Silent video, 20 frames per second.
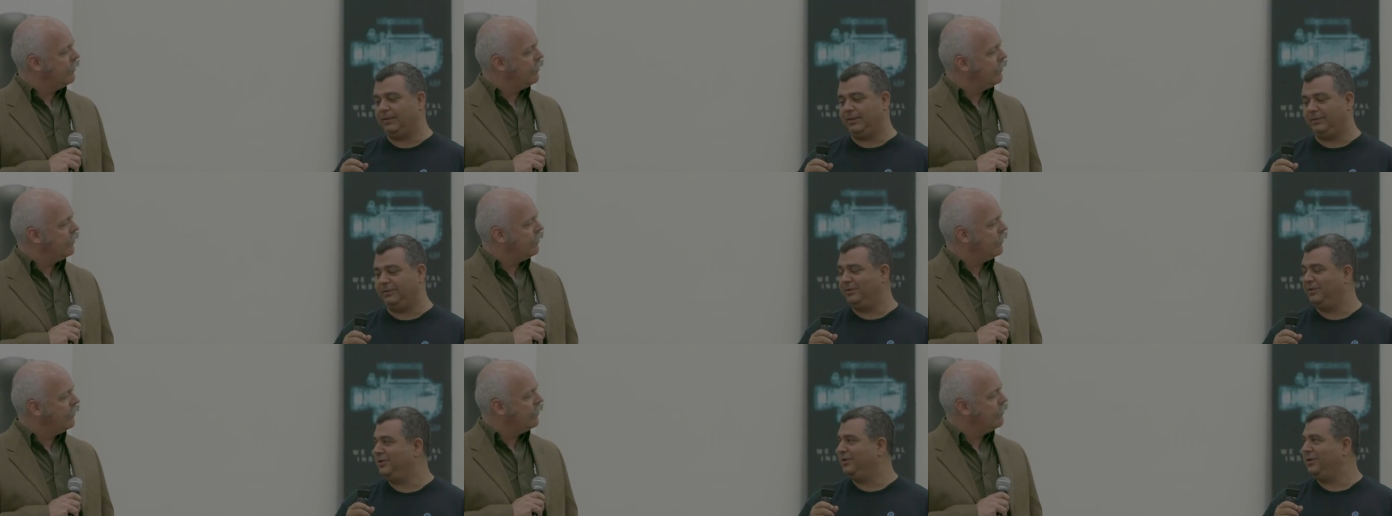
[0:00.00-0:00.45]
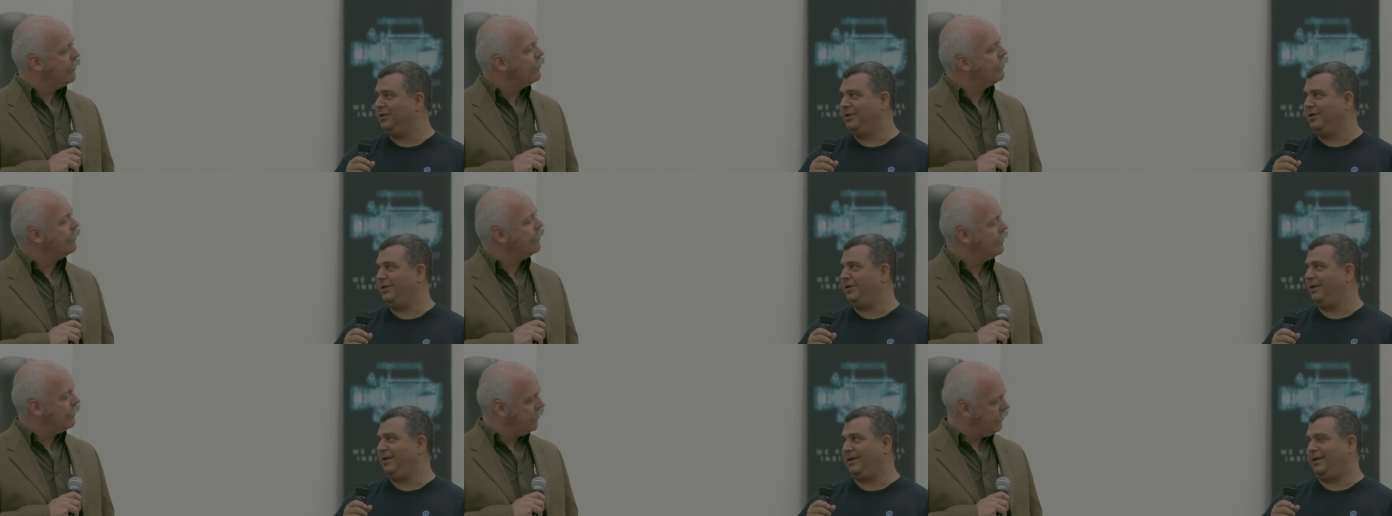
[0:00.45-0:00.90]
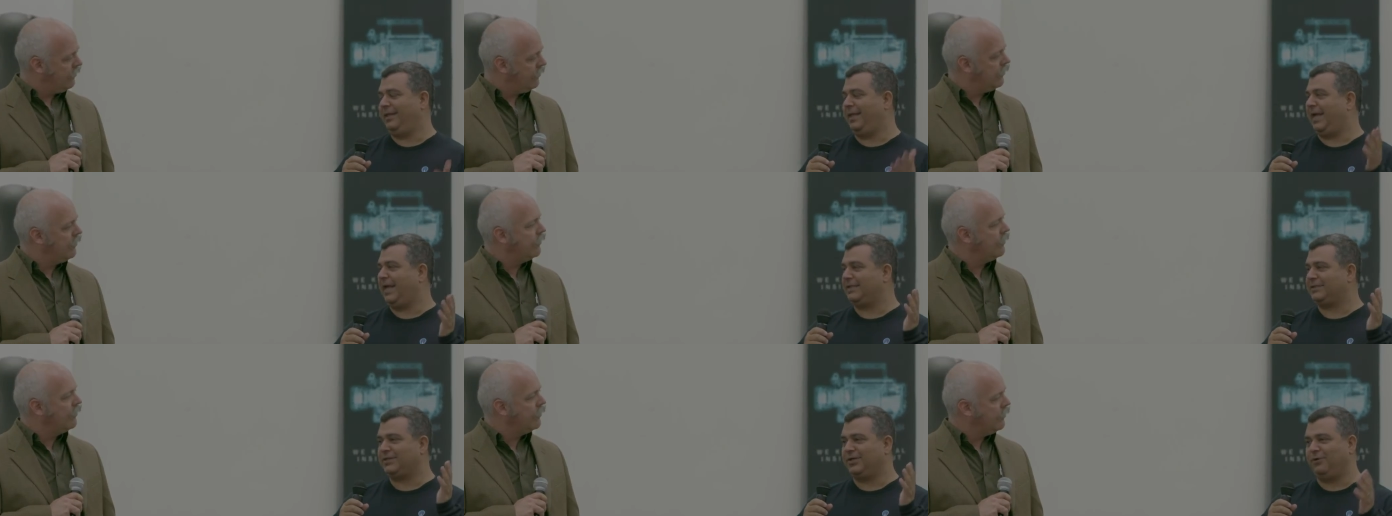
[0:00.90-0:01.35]
Speaker 1: and
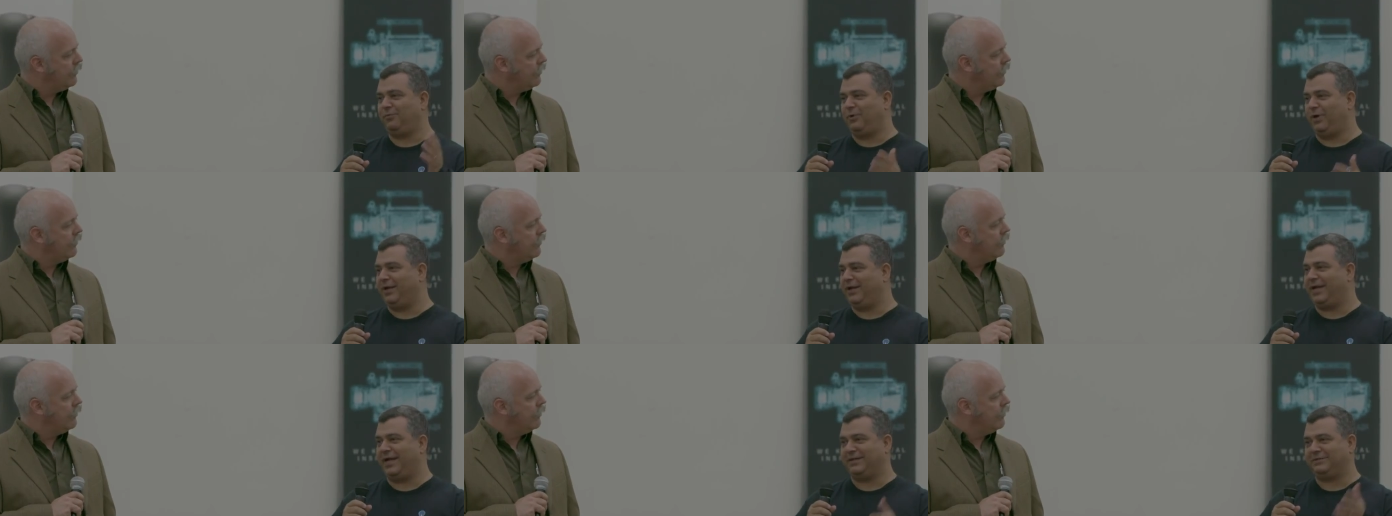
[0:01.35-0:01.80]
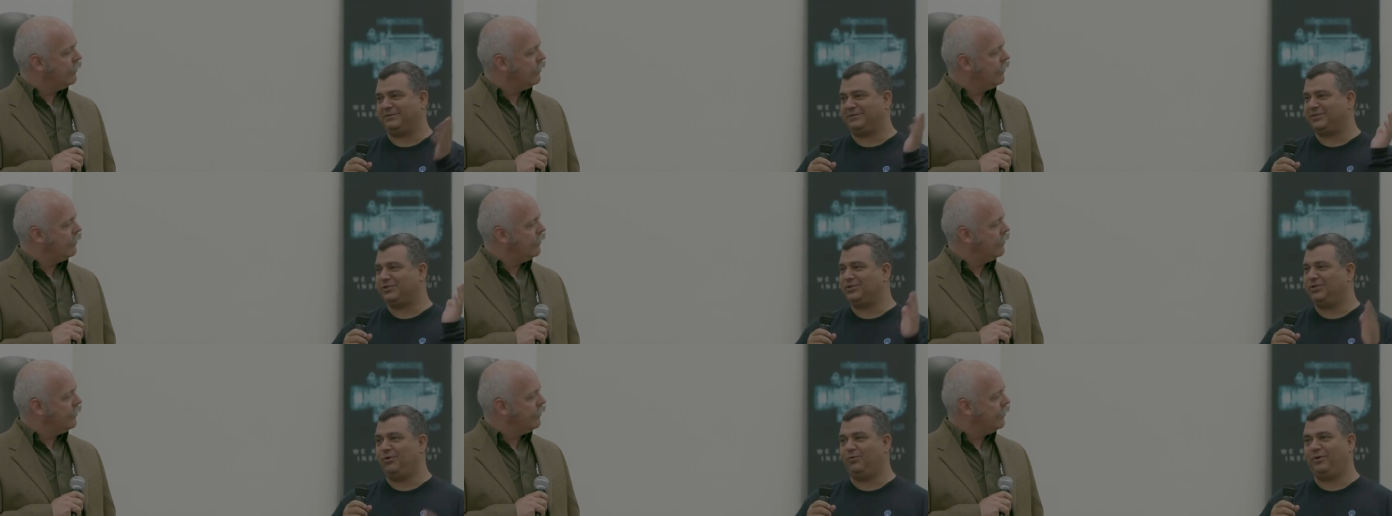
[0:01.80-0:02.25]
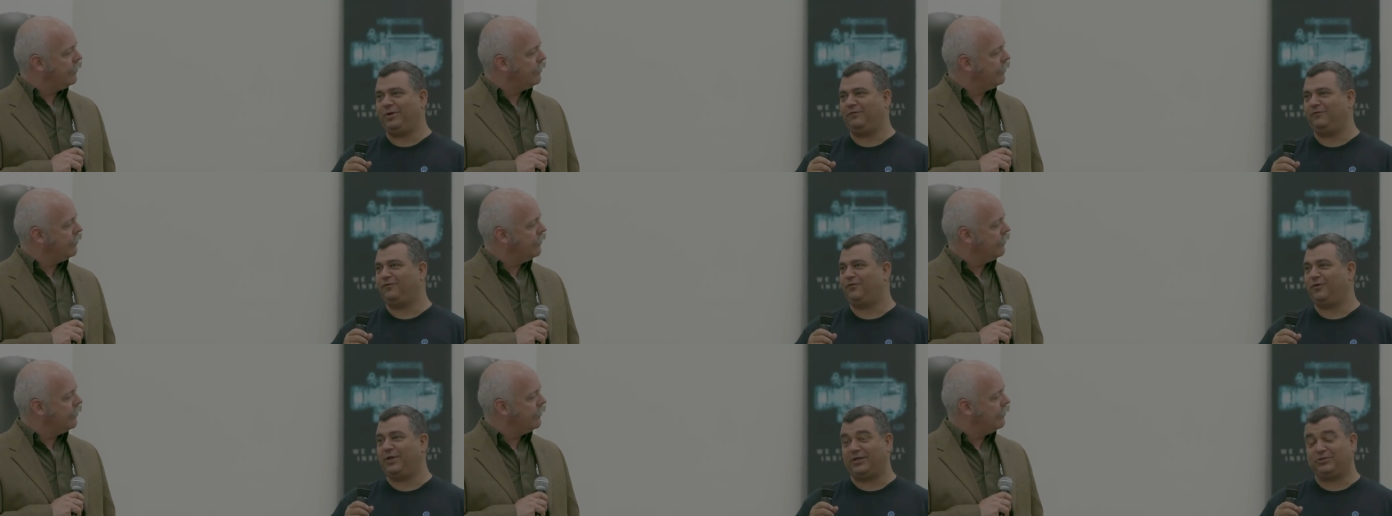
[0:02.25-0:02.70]
Alaska, where it got snowed in
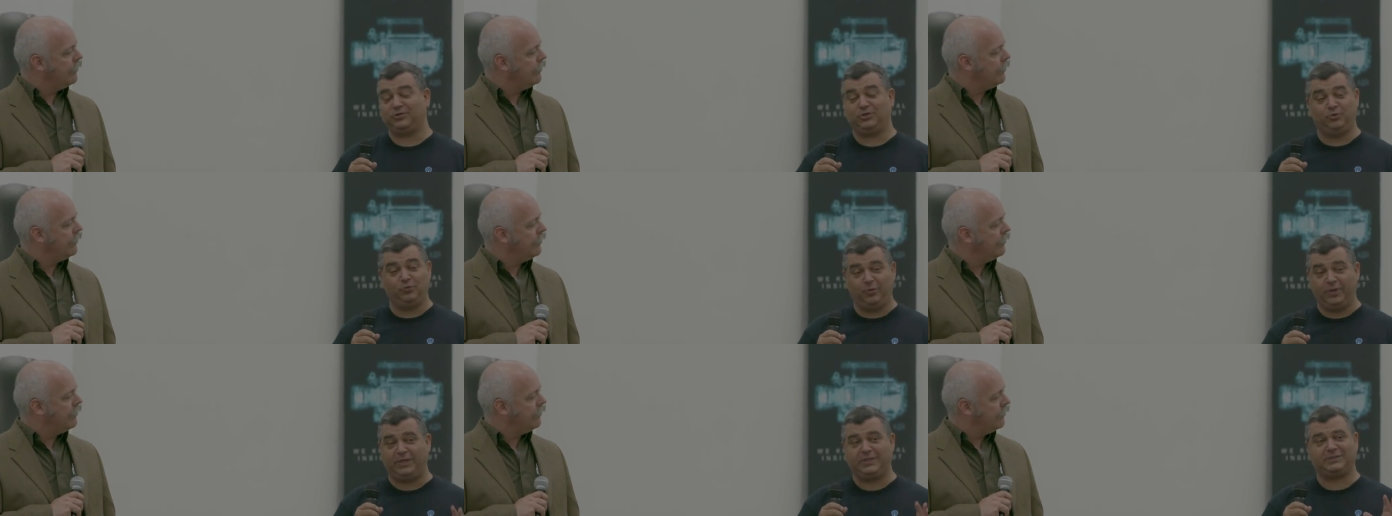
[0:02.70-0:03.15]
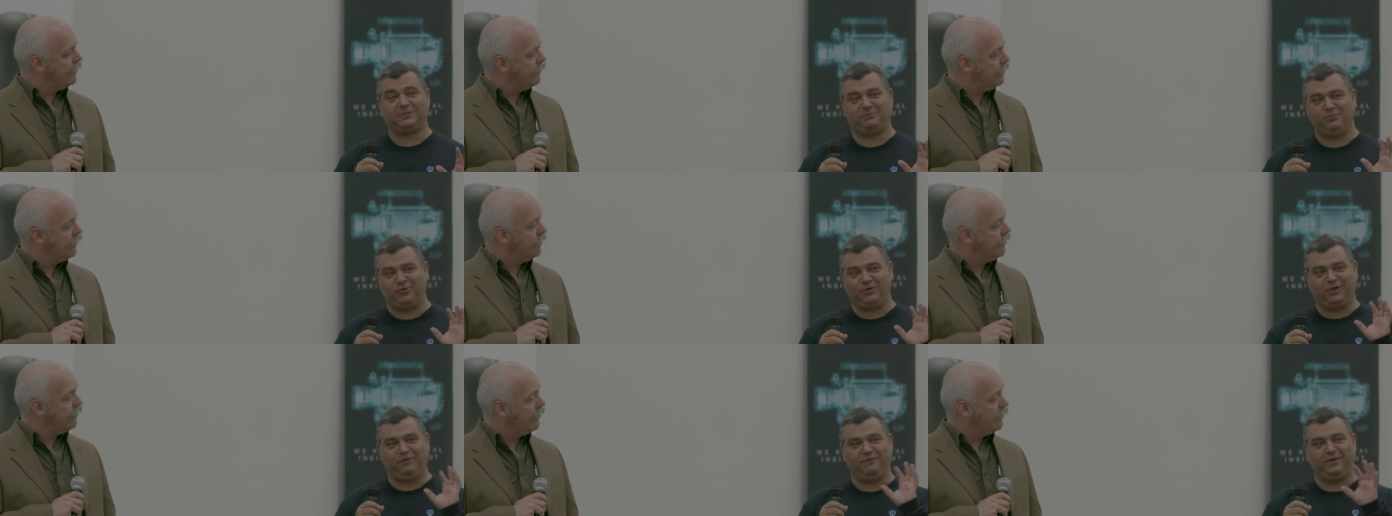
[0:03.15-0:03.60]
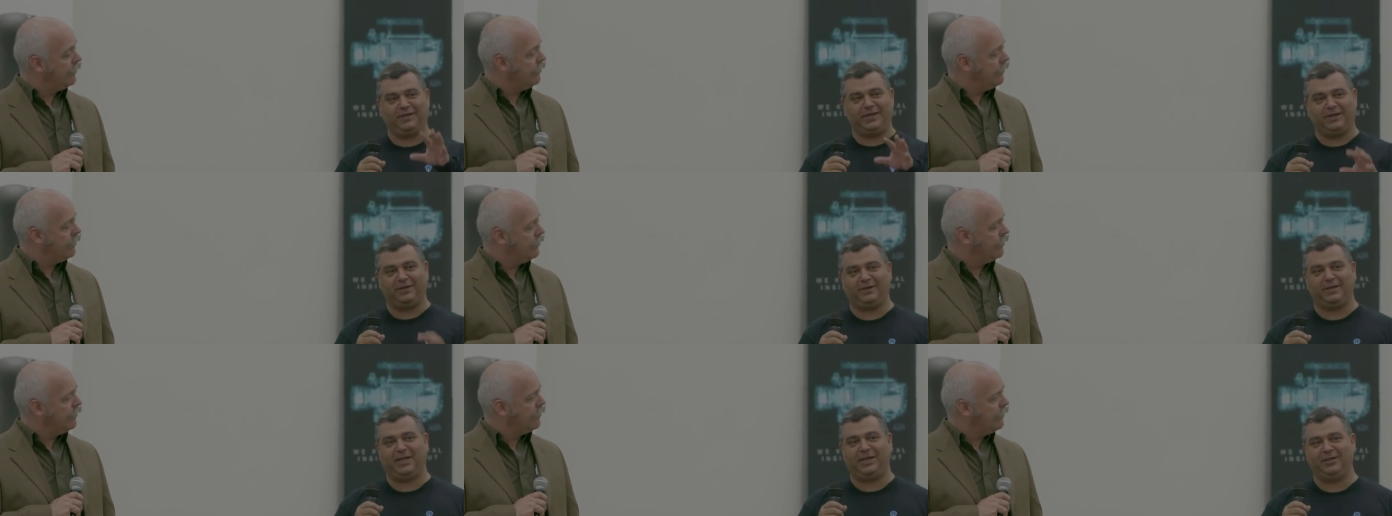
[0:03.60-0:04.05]
for like two weeks. We couldn't even get
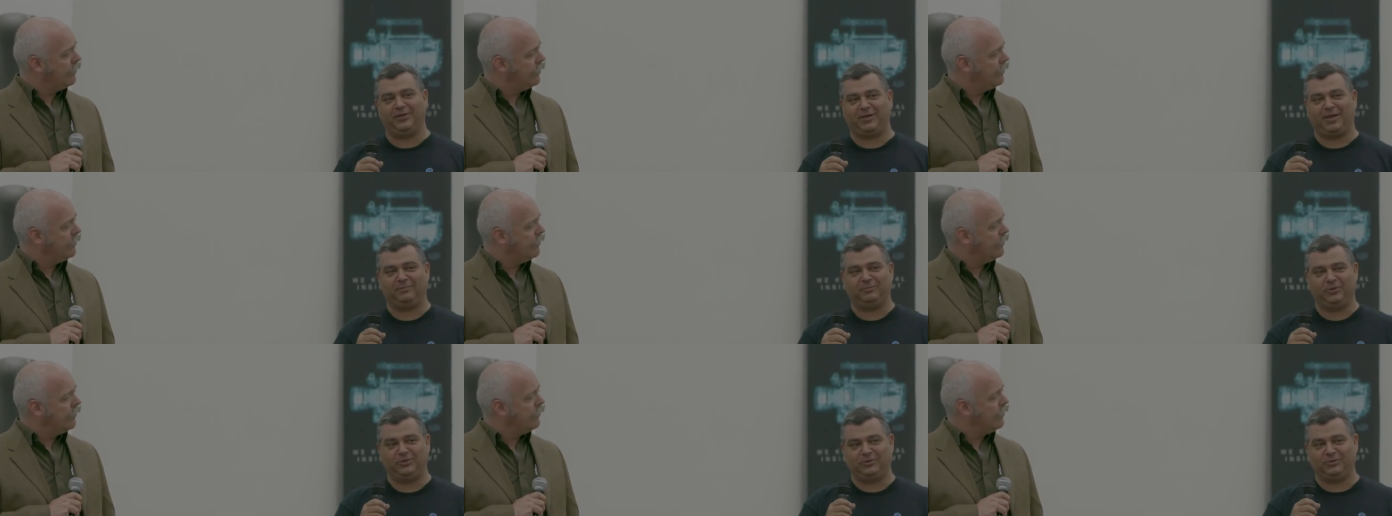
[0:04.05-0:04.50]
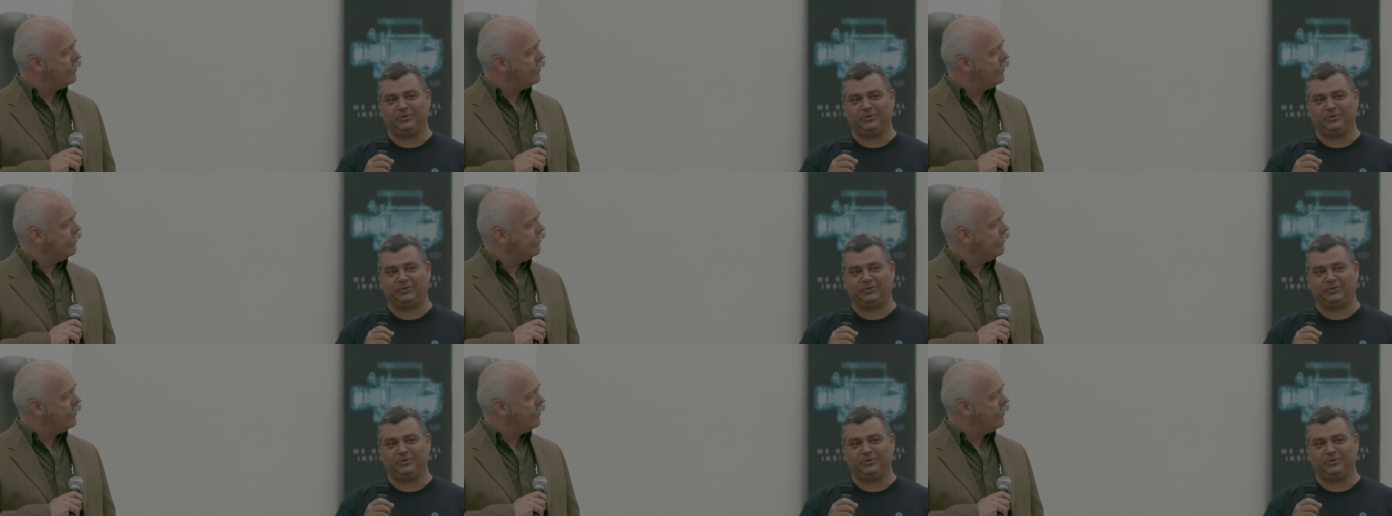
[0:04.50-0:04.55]
a helicopter to